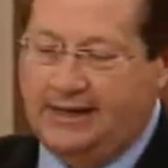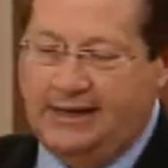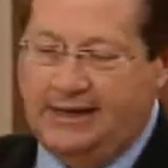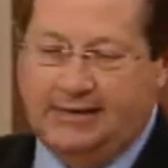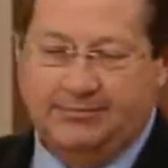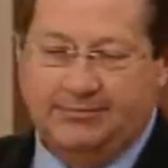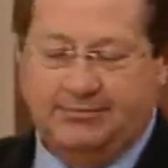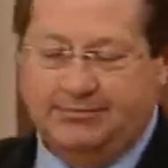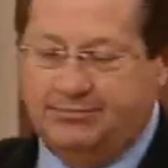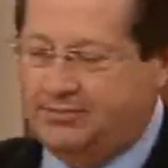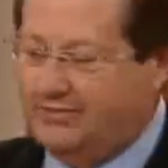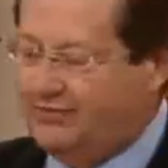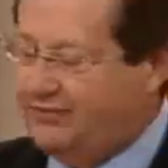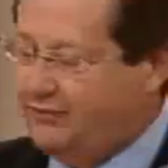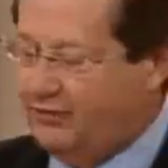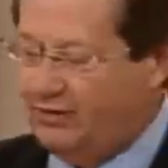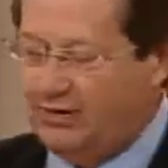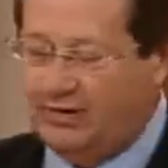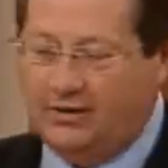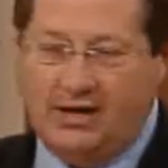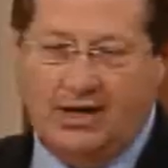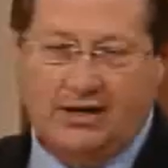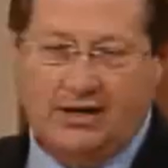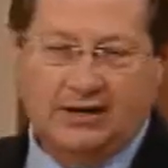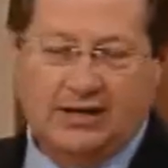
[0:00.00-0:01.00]
And
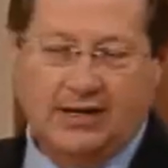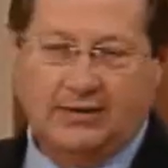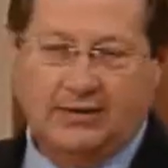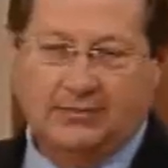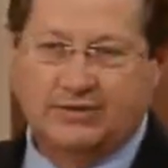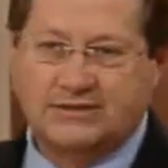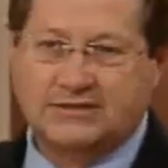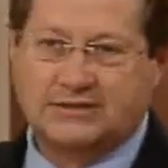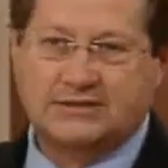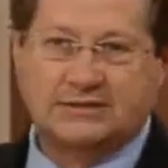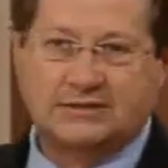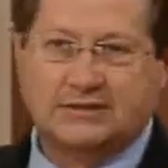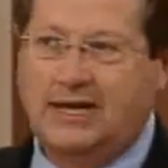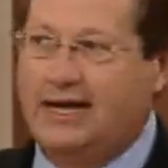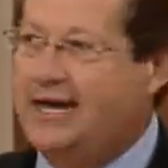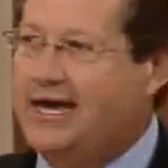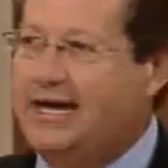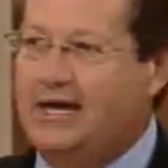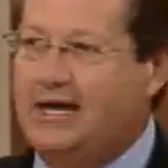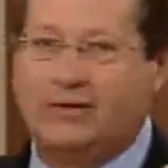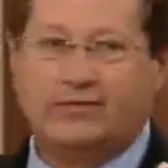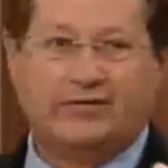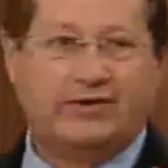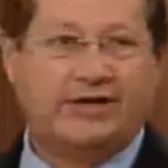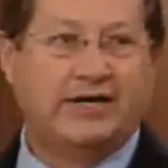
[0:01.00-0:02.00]
before long, I was
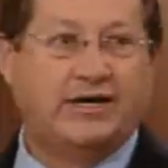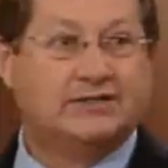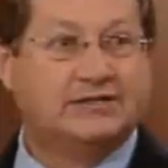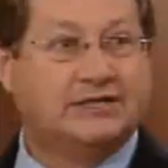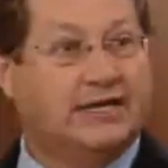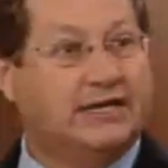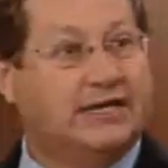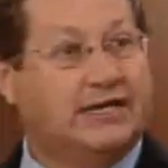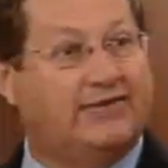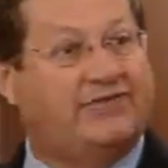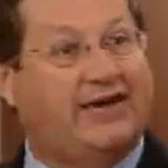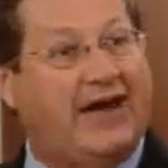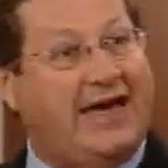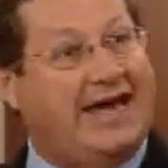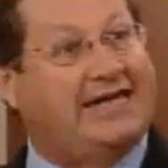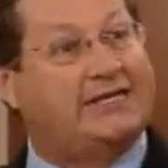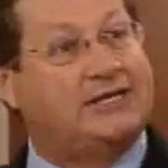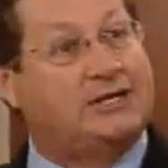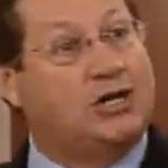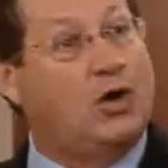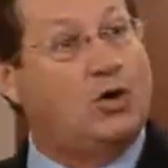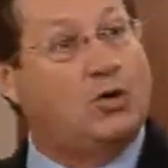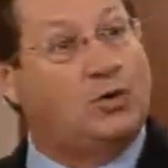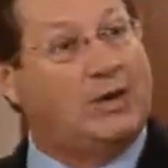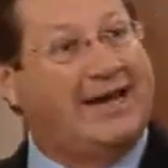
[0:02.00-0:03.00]
head over heels. And if I
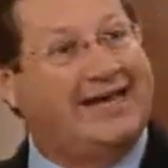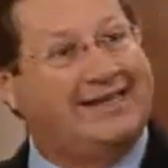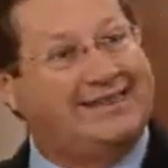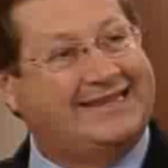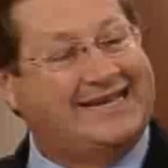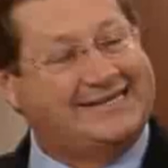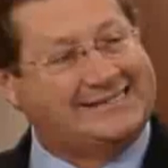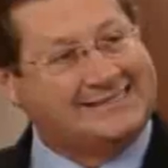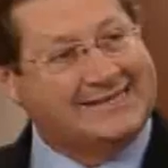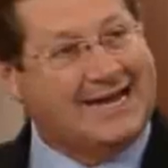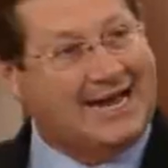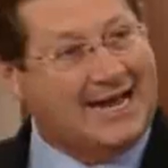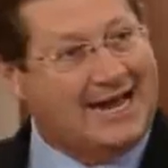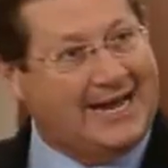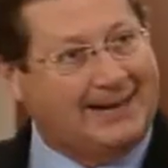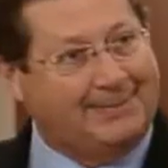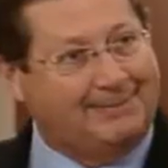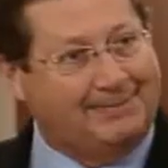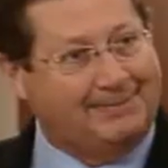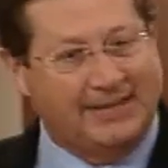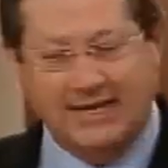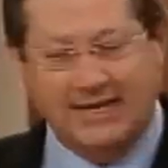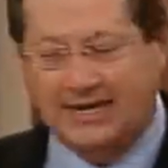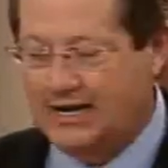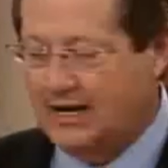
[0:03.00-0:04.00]
had known at that
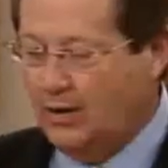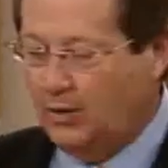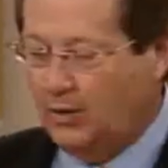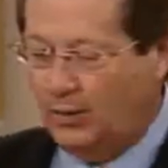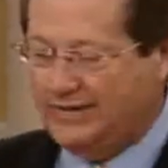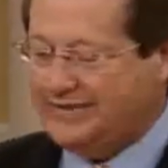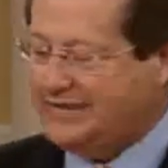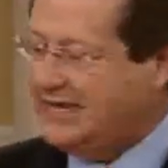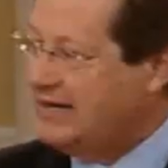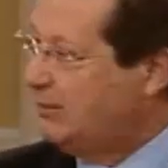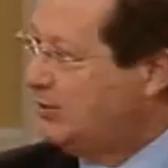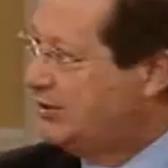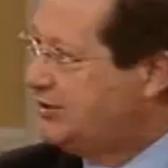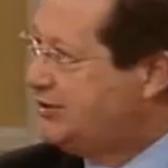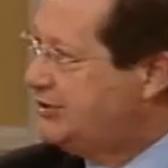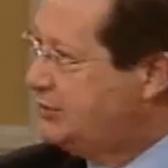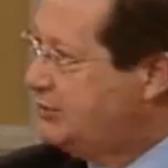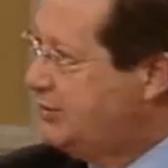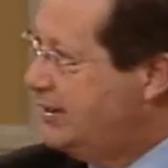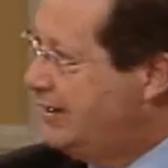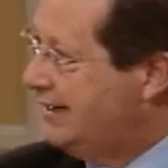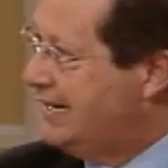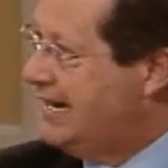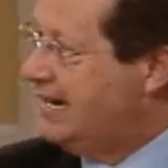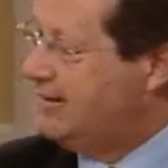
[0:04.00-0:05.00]
time what they were
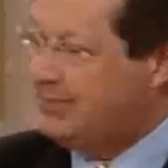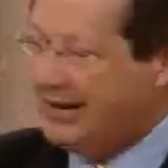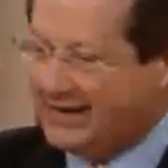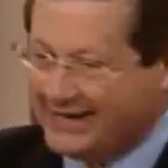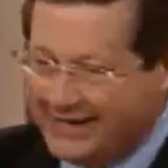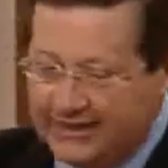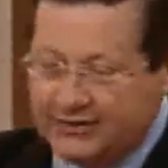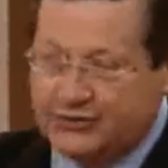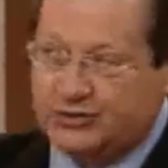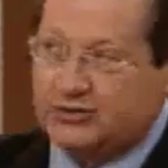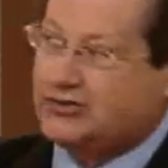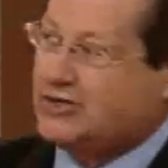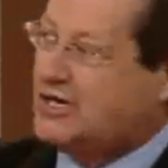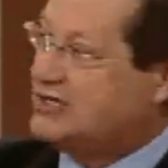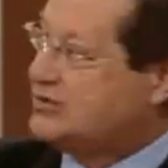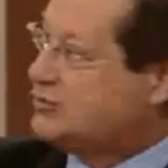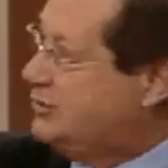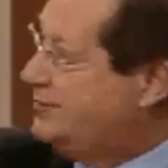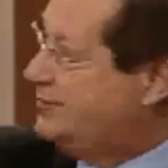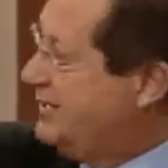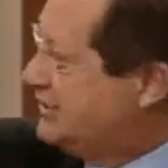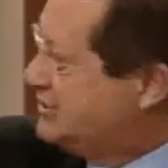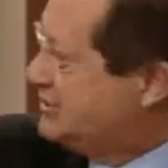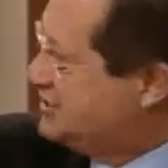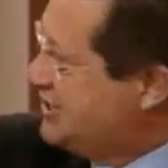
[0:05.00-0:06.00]
doing, how my interest
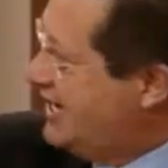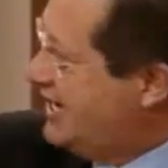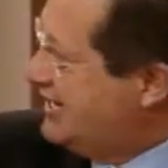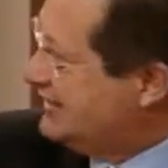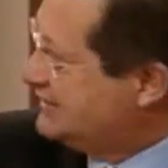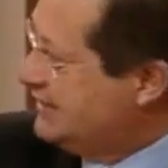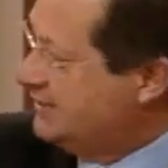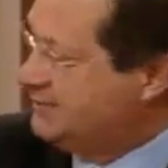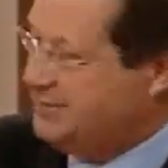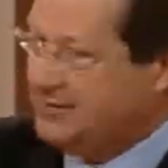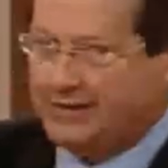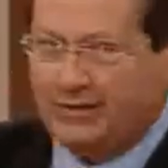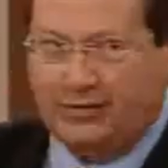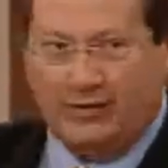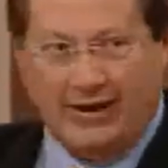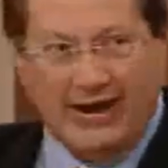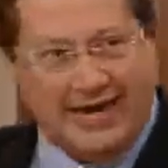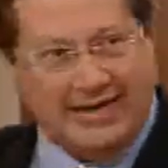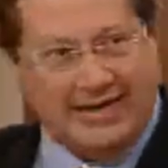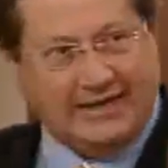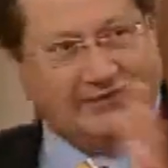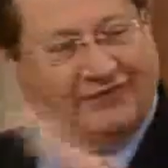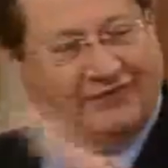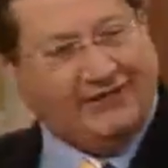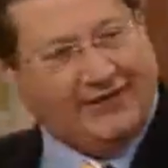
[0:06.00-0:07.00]
rates were being jacked up and they were
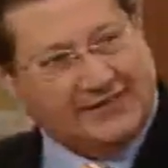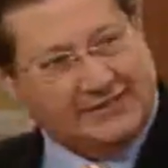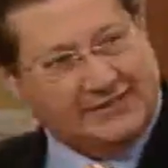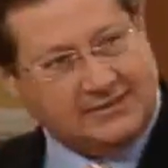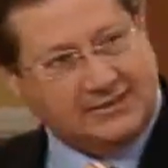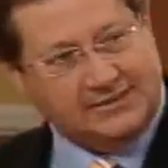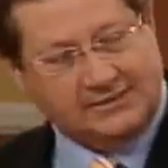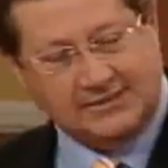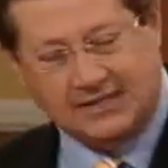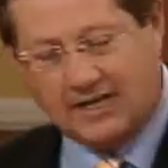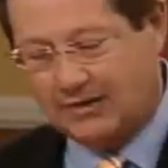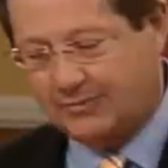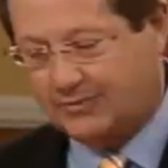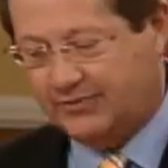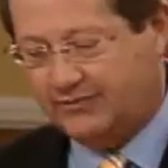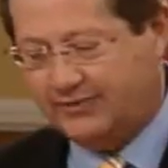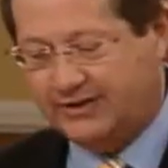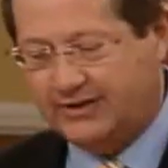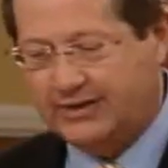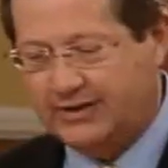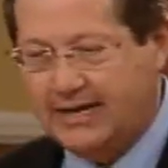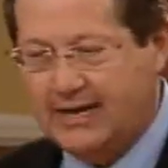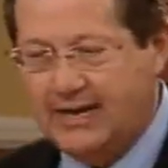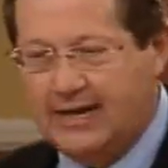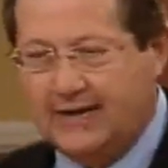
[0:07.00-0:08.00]
adding fees on top
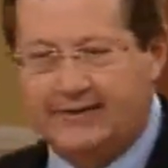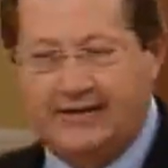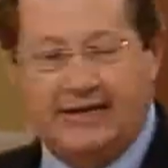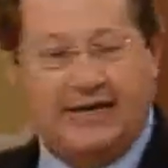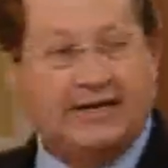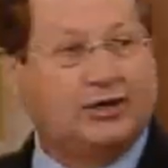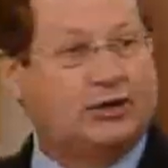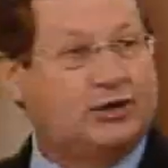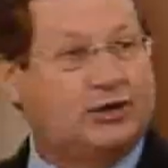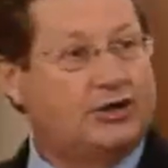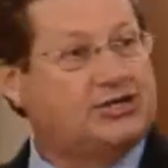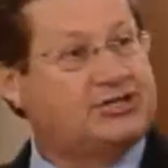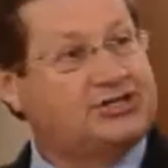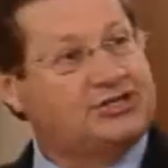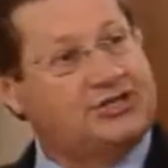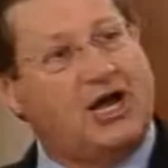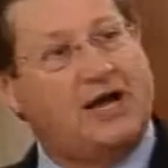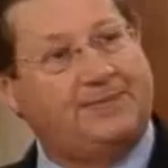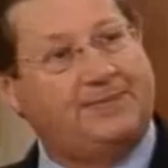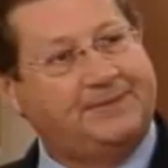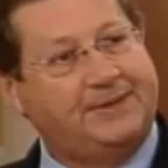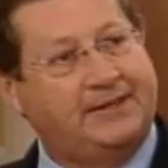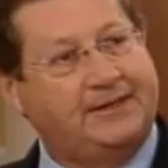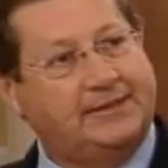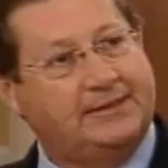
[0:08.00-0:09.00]
of it, then I could have
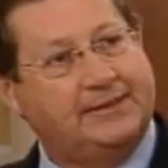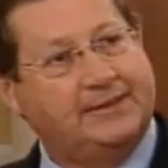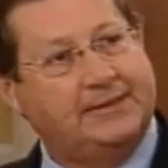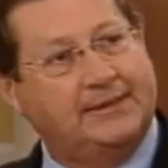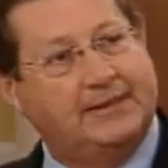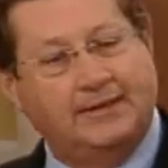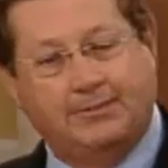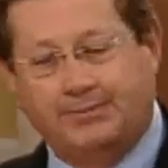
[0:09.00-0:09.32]
stopped it.